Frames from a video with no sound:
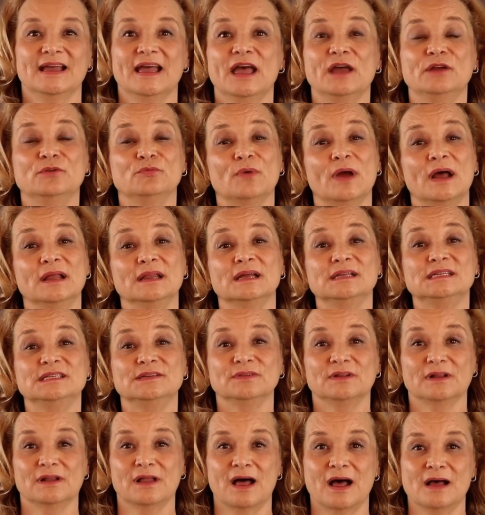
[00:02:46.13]
And
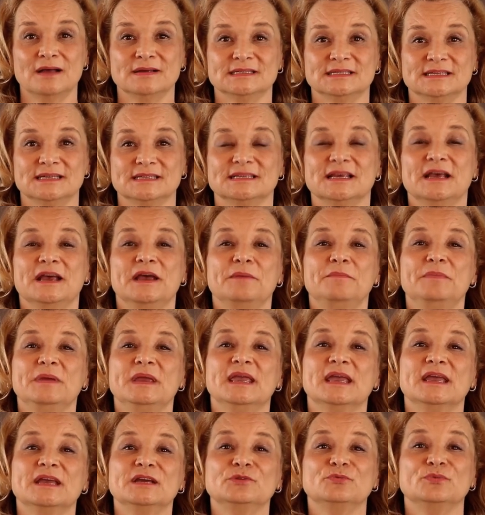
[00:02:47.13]
relative clauses
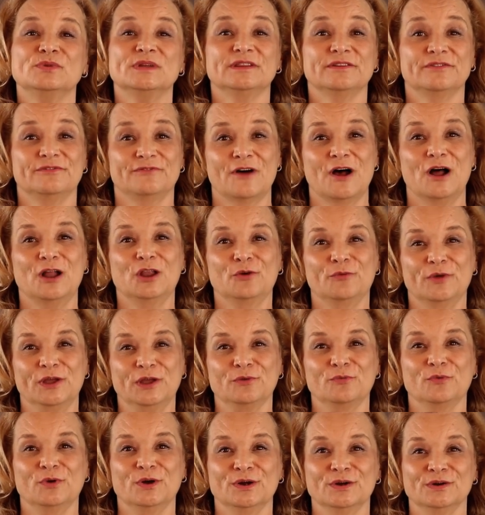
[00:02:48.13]
begin with the
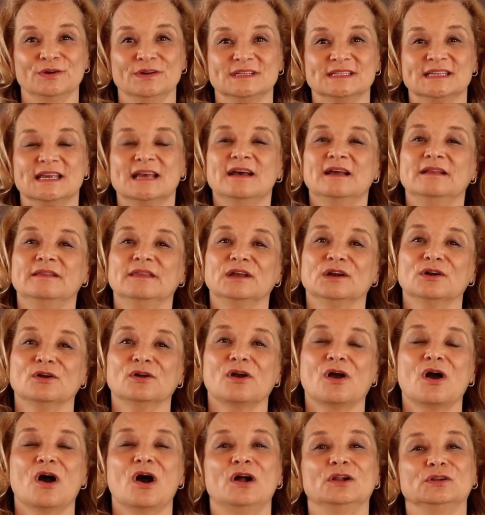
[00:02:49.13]
following words that are
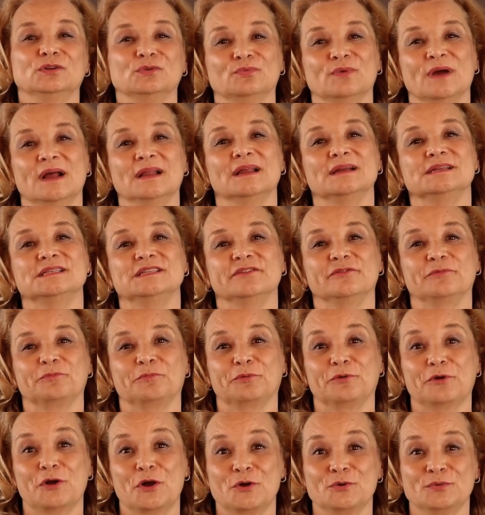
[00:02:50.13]
called relative
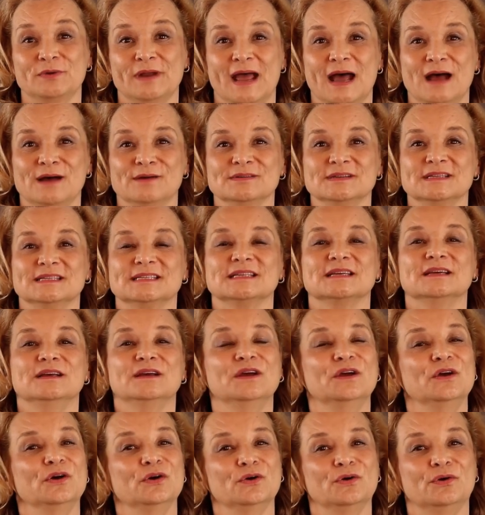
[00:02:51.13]
pronouns
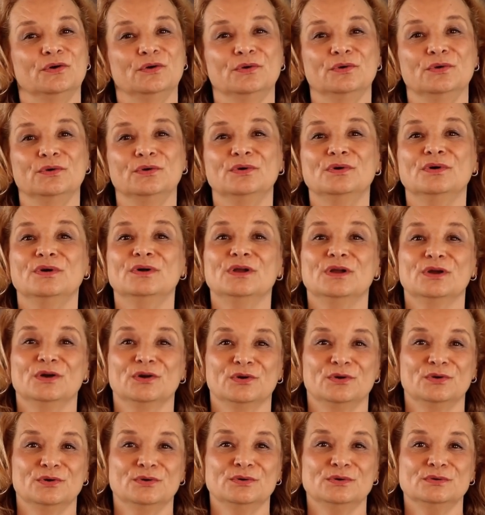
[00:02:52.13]
who,
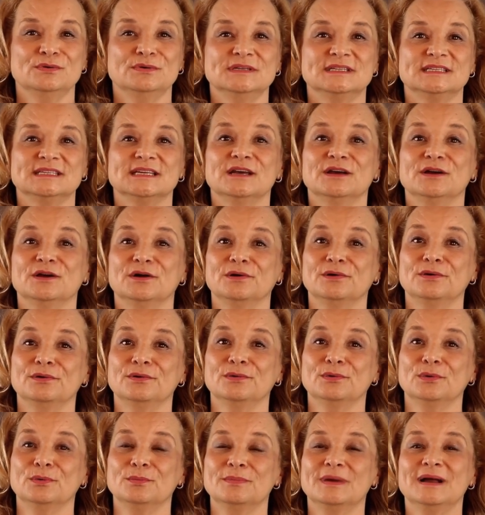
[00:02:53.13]
whose,
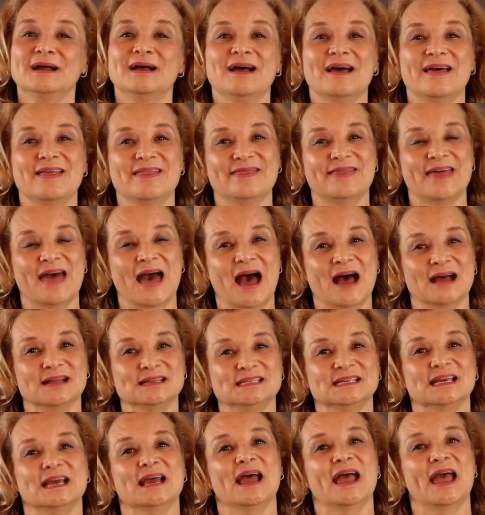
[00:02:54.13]
whom,
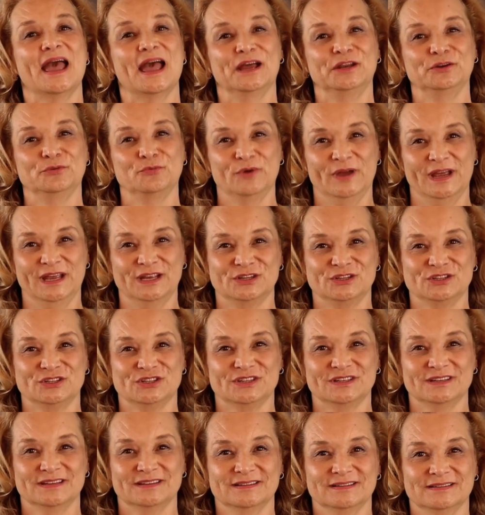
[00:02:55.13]
that, and
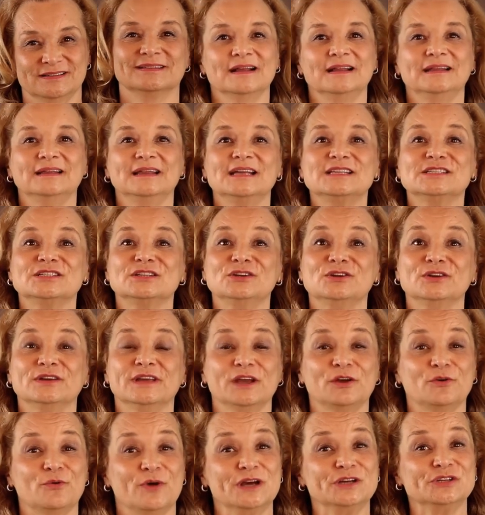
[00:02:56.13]
which. Let's look
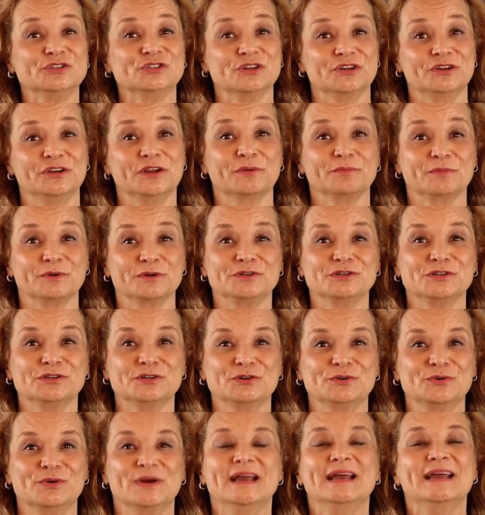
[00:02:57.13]
at question number
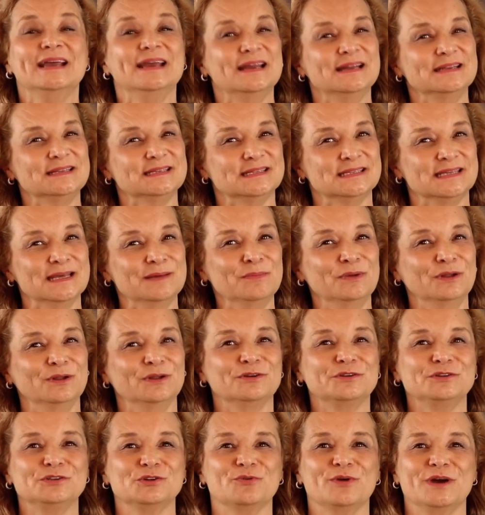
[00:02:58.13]
two. It's
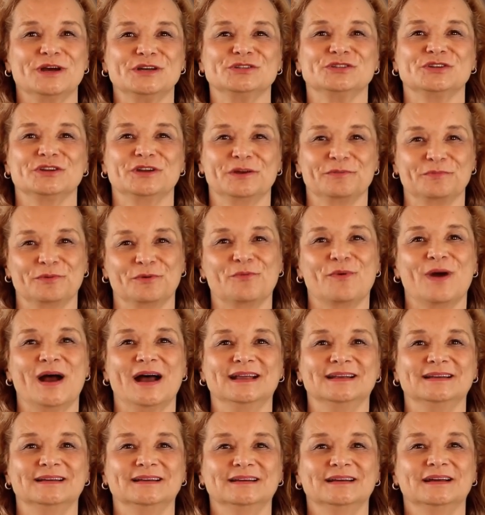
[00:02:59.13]
similar to question number
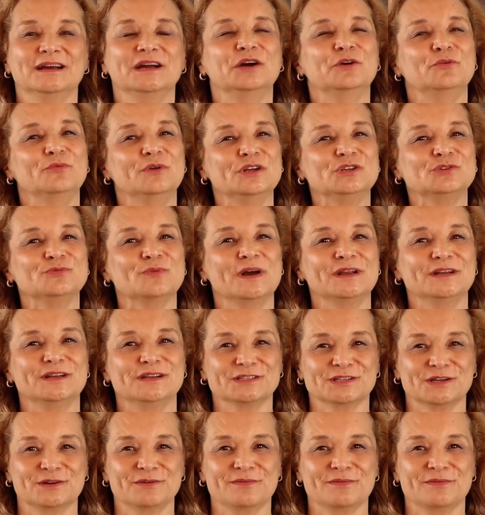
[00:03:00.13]
one. Which one is